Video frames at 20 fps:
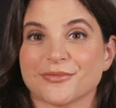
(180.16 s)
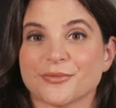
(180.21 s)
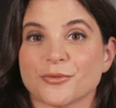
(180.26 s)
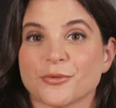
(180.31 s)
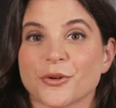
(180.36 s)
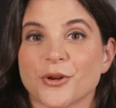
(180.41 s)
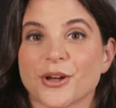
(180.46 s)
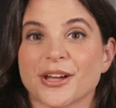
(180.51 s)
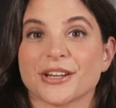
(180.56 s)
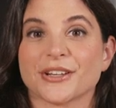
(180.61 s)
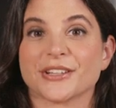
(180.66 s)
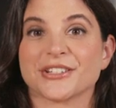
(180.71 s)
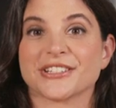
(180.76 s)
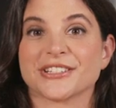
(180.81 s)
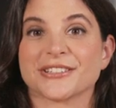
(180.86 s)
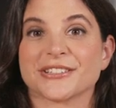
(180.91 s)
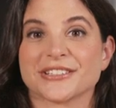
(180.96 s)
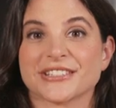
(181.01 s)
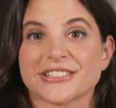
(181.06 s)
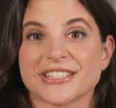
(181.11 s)
lawyers,
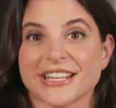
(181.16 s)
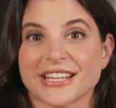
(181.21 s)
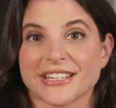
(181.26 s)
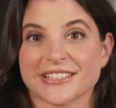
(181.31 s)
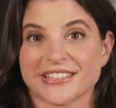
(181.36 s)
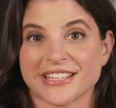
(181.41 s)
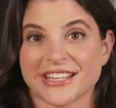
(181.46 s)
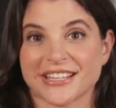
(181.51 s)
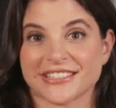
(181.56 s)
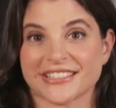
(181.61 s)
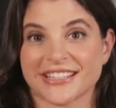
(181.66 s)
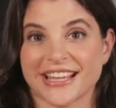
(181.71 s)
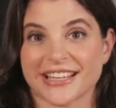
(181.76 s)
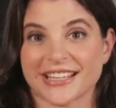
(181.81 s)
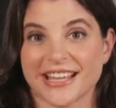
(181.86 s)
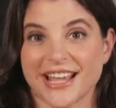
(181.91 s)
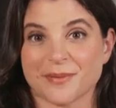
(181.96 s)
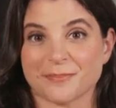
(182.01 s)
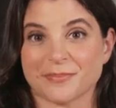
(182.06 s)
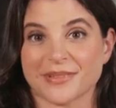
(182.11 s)
CSS, and
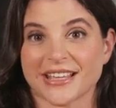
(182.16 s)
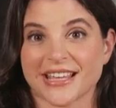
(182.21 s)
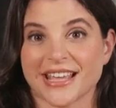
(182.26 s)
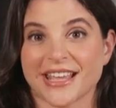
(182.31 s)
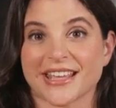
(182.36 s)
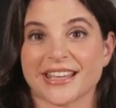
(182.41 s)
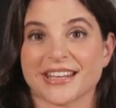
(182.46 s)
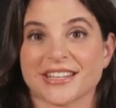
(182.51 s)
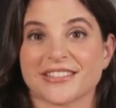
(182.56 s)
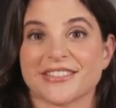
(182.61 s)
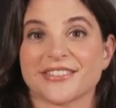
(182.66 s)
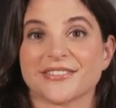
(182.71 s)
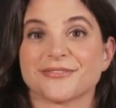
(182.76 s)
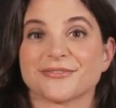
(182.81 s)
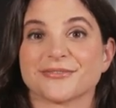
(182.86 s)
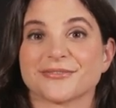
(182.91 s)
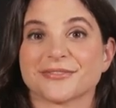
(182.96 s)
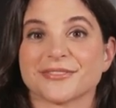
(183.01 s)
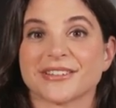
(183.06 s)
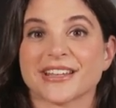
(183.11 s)
MBAs,
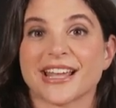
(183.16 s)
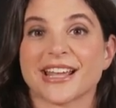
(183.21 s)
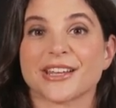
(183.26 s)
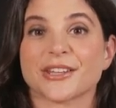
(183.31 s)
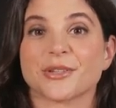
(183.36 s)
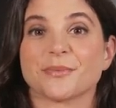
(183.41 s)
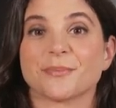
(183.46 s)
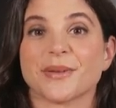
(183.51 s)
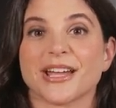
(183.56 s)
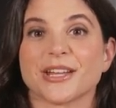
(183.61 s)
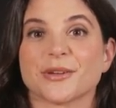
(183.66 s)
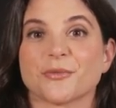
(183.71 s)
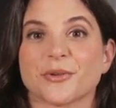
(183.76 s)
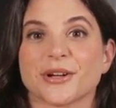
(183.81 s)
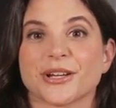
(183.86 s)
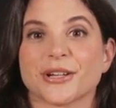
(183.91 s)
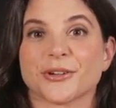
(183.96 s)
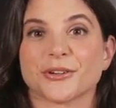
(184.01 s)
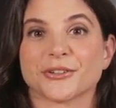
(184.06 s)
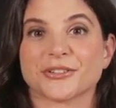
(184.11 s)
tailor-made
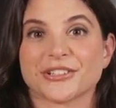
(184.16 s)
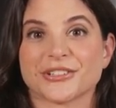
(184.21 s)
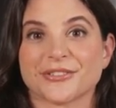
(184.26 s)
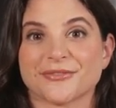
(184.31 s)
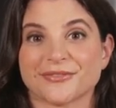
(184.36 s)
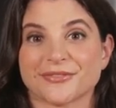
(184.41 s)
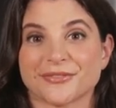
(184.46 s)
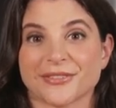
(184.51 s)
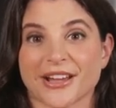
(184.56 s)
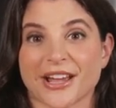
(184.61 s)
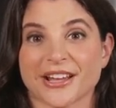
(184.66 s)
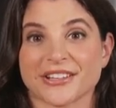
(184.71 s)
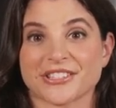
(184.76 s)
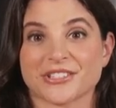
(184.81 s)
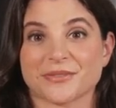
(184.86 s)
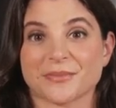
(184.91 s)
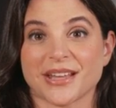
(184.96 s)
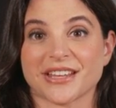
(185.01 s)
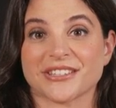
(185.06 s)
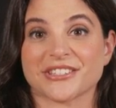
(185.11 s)
wills,
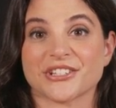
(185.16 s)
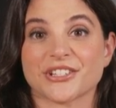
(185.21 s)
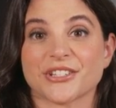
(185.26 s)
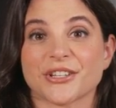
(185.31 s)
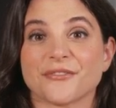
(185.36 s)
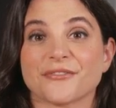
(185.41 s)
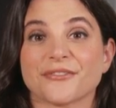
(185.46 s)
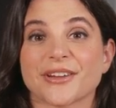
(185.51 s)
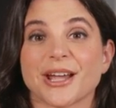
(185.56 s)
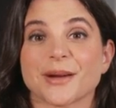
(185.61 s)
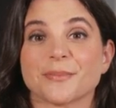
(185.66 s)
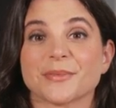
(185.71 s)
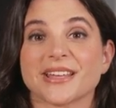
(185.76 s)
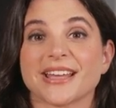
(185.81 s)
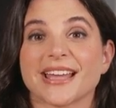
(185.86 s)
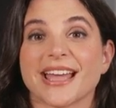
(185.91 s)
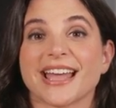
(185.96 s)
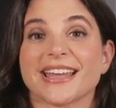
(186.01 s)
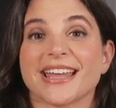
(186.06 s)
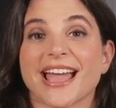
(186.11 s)
customized to your
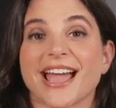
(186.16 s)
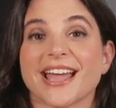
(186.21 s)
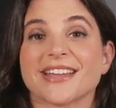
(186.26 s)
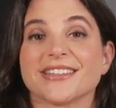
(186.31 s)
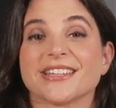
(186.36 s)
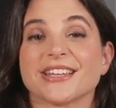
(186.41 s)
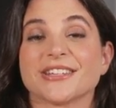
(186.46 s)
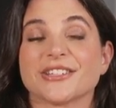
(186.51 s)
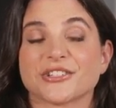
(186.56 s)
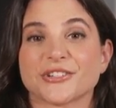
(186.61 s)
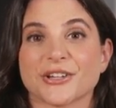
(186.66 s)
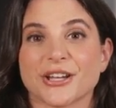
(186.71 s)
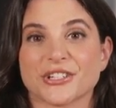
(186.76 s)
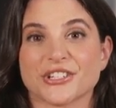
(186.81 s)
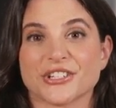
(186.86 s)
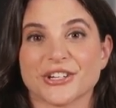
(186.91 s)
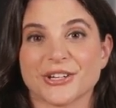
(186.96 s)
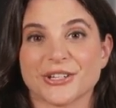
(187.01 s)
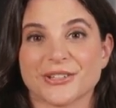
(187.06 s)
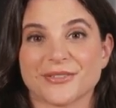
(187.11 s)
family and asset
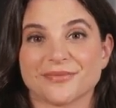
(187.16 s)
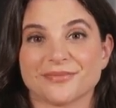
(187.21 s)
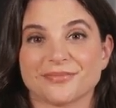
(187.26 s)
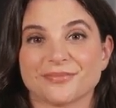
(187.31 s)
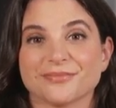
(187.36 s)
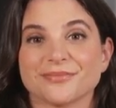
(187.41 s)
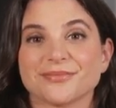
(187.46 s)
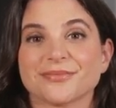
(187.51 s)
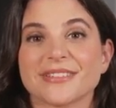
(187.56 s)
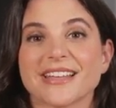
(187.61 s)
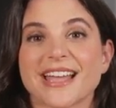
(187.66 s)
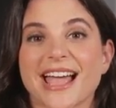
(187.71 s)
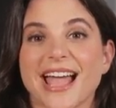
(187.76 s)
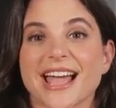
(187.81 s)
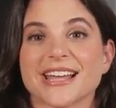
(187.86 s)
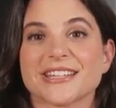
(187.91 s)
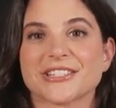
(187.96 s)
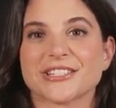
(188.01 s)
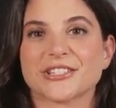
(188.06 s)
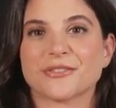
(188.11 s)
structure,
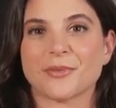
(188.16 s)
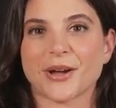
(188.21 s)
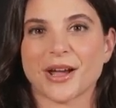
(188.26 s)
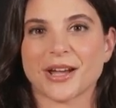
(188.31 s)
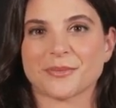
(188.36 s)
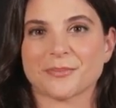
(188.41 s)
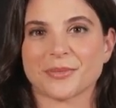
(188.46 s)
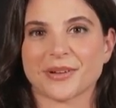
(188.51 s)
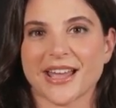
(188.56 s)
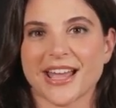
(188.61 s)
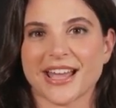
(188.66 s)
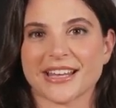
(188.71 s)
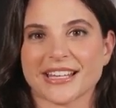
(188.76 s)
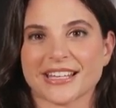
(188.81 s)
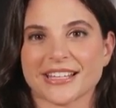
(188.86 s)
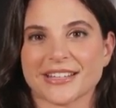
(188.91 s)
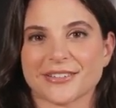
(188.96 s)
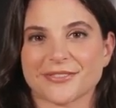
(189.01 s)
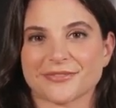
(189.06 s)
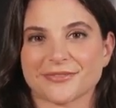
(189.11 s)
tax-smart
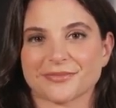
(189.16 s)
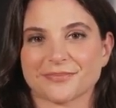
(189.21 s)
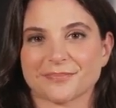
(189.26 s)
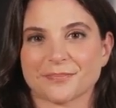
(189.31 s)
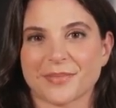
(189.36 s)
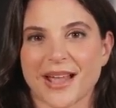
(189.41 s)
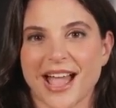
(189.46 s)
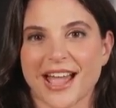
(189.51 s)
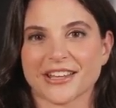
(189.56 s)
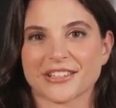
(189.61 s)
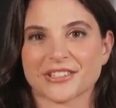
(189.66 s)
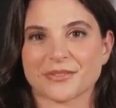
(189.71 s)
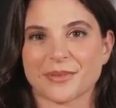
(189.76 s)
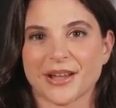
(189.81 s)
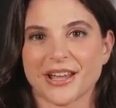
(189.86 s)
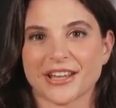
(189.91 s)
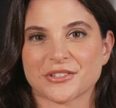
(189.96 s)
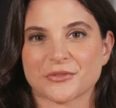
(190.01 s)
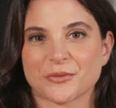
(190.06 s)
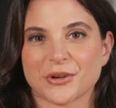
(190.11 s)
planning,
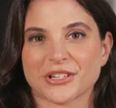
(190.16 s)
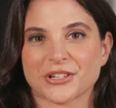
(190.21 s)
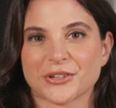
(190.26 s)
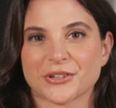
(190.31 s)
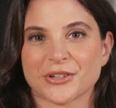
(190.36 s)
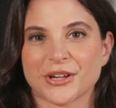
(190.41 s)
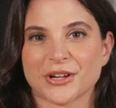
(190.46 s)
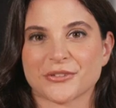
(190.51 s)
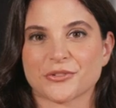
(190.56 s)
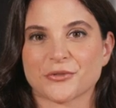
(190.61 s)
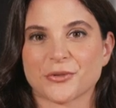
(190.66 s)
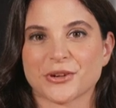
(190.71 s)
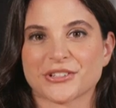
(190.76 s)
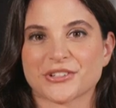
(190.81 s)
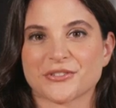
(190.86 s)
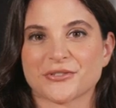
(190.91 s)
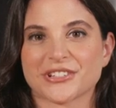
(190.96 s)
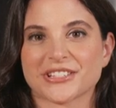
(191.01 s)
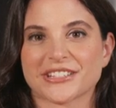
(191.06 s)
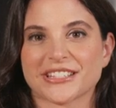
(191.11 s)
maximize what your loved
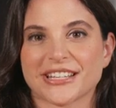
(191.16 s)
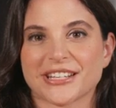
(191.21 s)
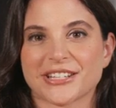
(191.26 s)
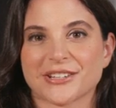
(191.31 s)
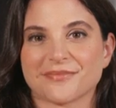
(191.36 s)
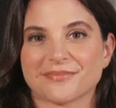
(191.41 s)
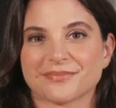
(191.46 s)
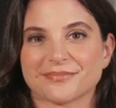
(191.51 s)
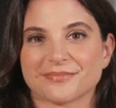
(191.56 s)
ones receive,